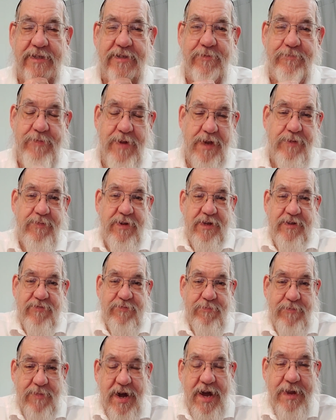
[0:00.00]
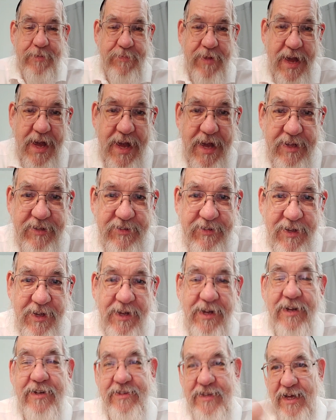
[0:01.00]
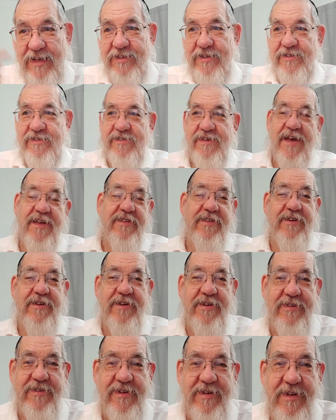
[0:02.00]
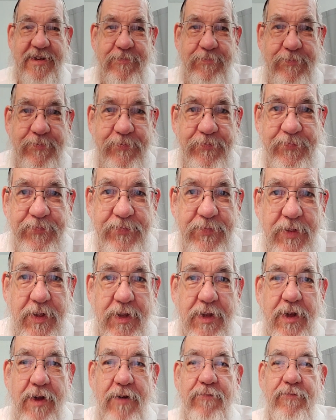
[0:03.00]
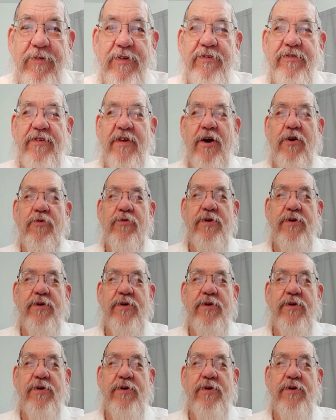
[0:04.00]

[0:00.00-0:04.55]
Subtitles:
maybe it's my bad that descended into him. That's